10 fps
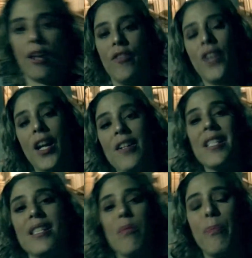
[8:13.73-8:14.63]
There
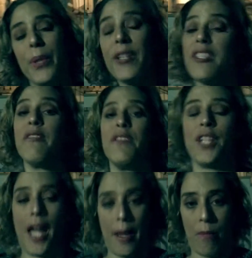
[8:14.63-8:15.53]
is a period of
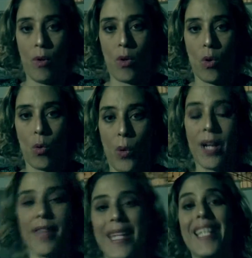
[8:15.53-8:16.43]
time where
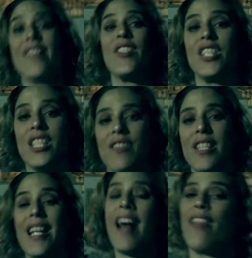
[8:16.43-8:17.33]
they can receive
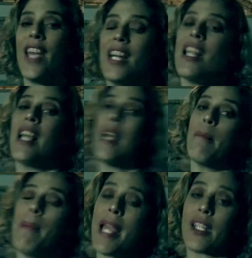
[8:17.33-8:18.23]
it and then
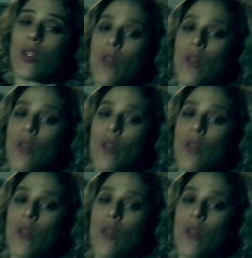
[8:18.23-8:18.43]
make